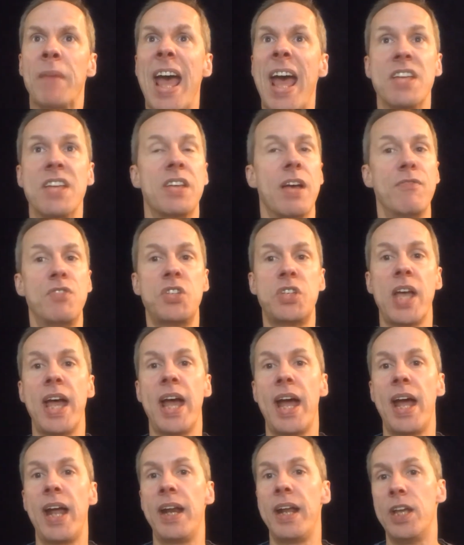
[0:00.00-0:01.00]
As I've
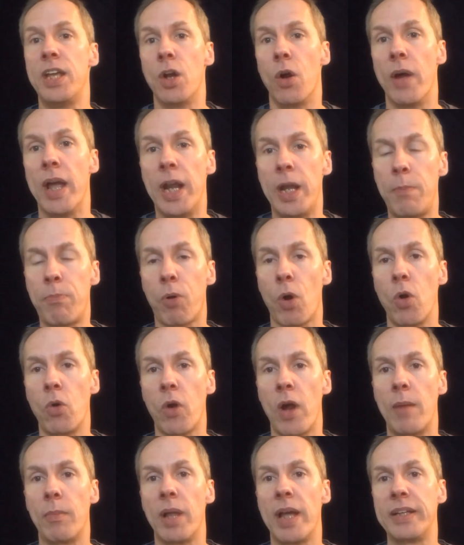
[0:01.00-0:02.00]
said, any
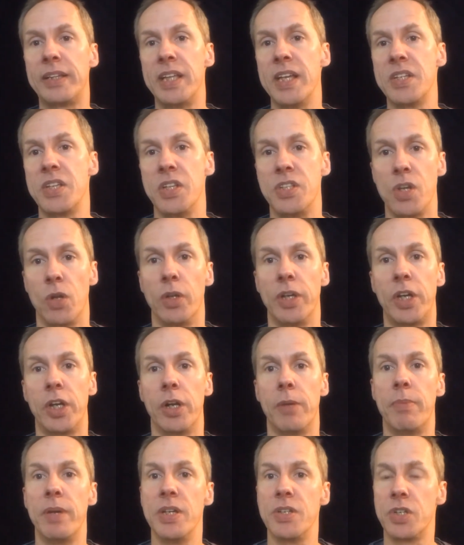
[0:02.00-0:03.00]
program like this, it's only
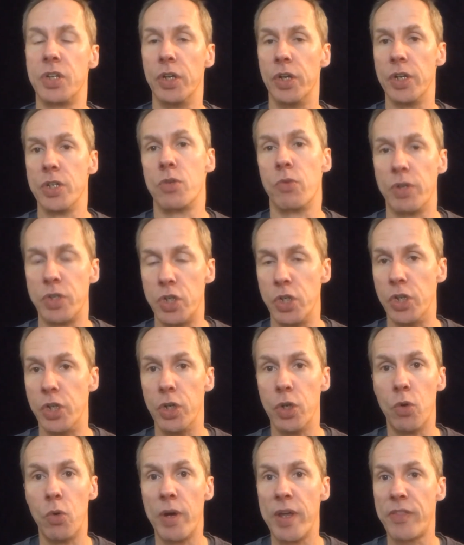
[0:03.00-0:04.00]
going to be as good as what you
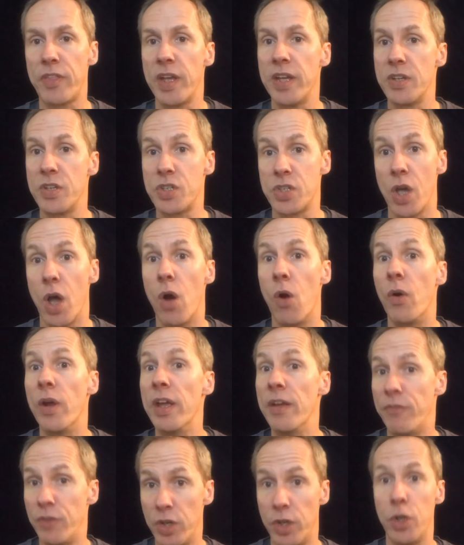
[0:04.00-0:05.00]
do with it. So
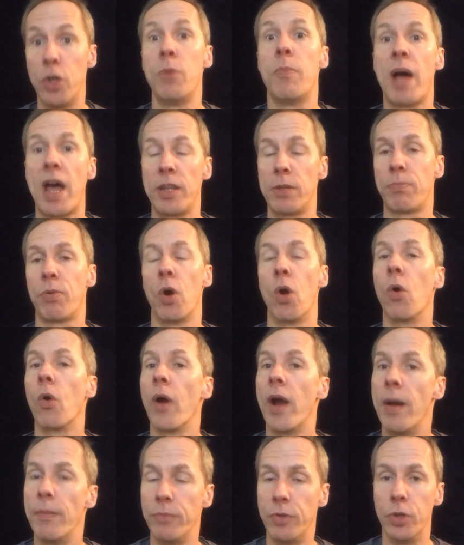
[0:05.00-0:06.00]
if you do buy the
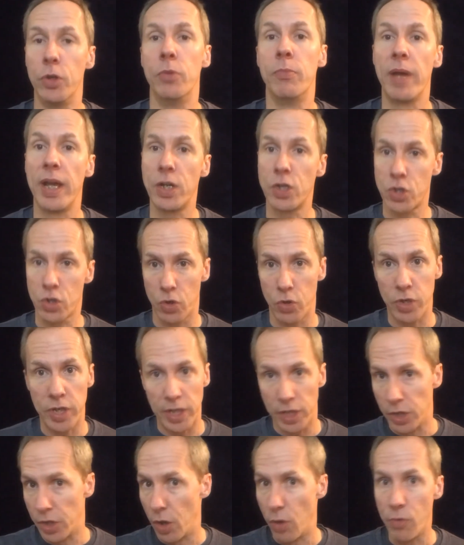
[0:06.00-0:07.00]
program, do make sure
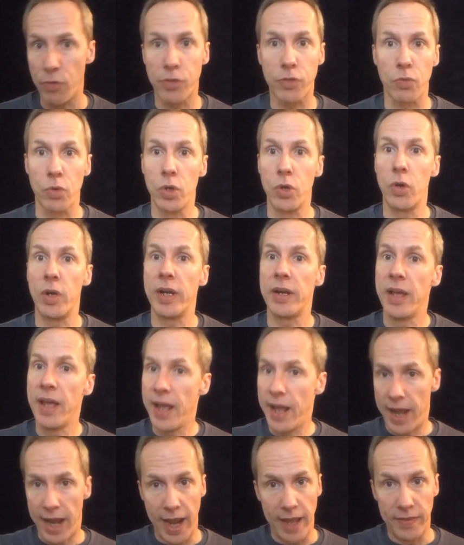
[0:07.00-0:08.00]
you go through it
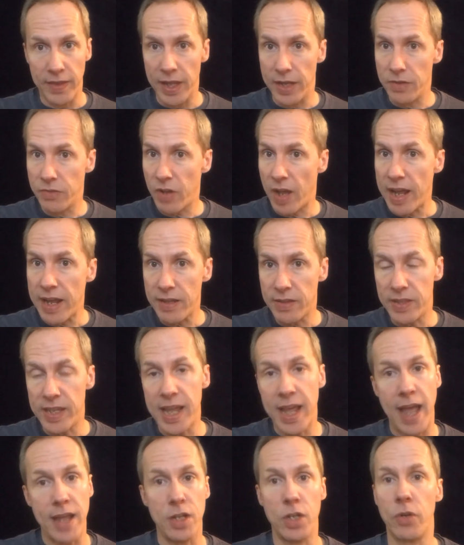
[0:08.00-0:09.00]
and then take
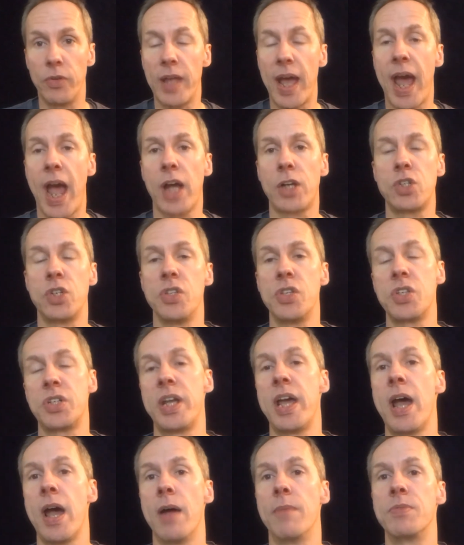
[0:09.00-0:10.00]
the action
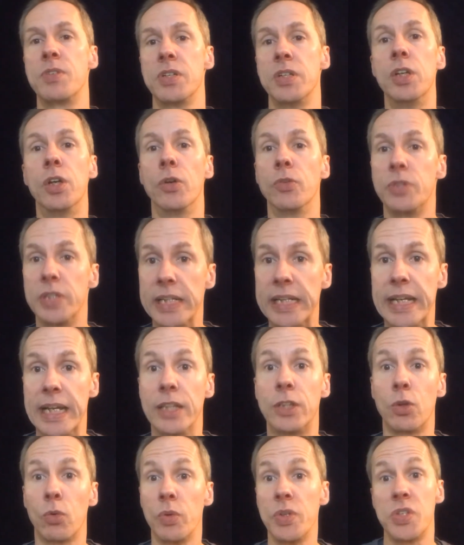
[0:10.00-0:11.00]
steps, to
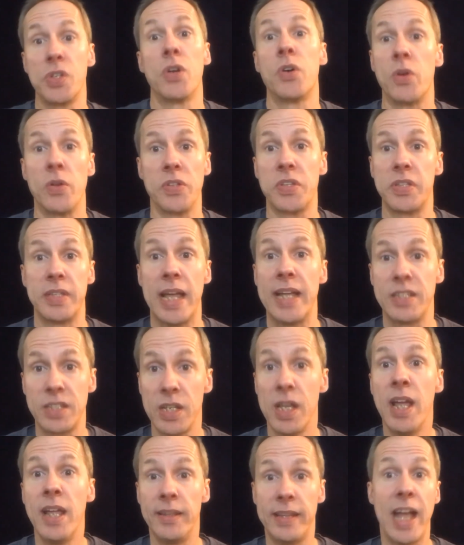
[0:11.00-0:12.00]
get the results.
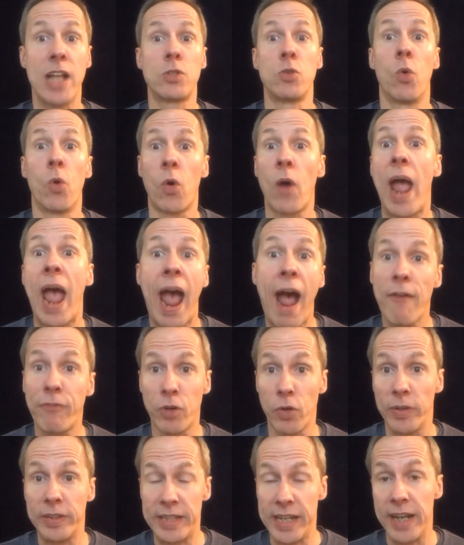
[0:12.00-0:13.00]
That's what we're
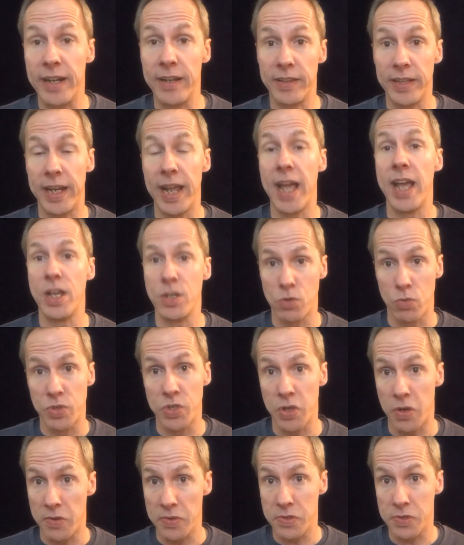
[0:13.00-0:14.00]
after at the end of the day, is
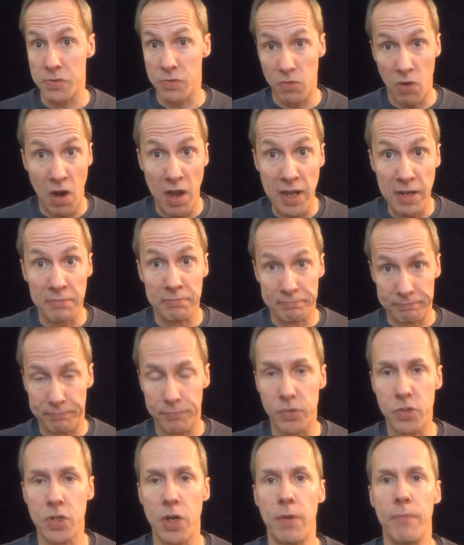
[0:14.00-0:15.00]
results, right?
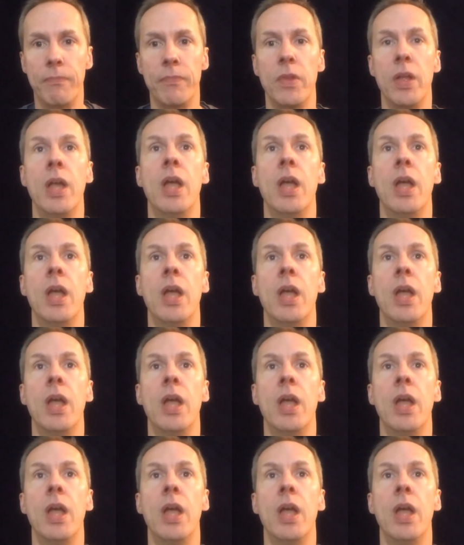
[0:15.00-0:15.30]
So